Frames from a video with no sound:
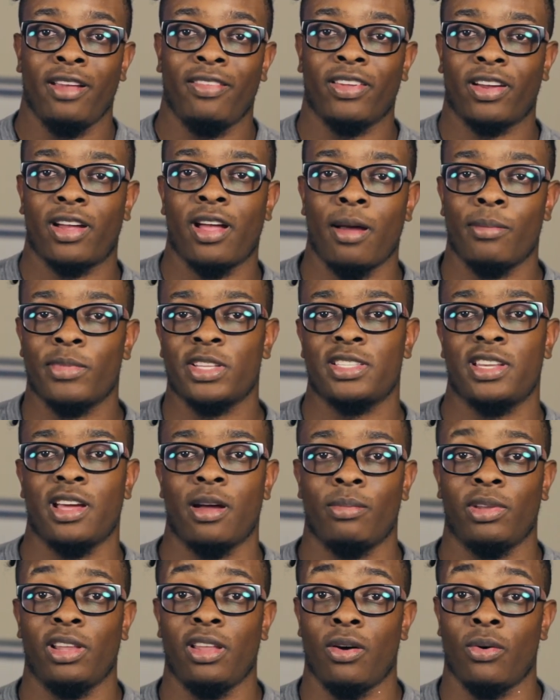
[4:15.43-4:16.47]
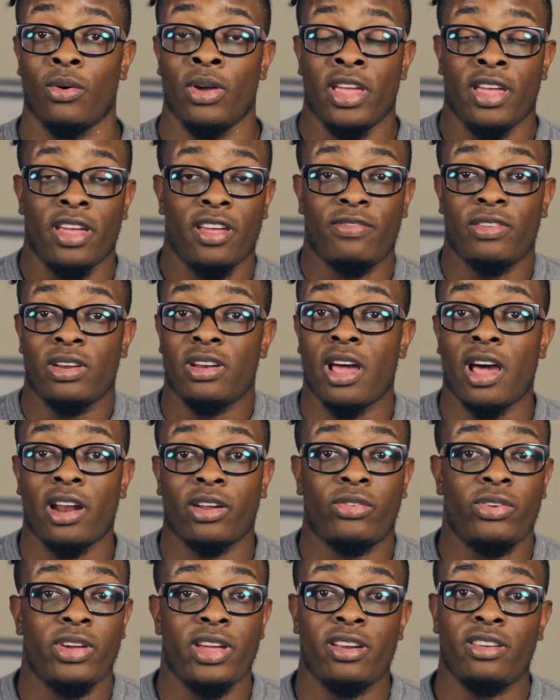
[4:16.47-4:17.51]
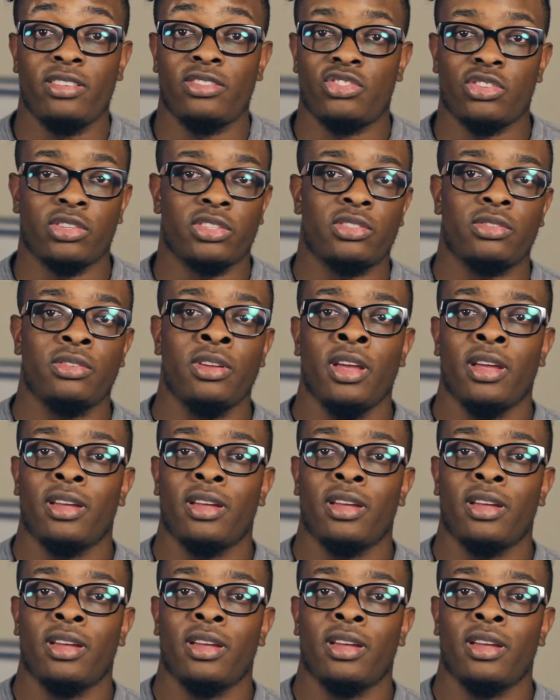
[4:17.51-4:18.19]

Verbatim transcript: in the comments down below. If you're not a creator, just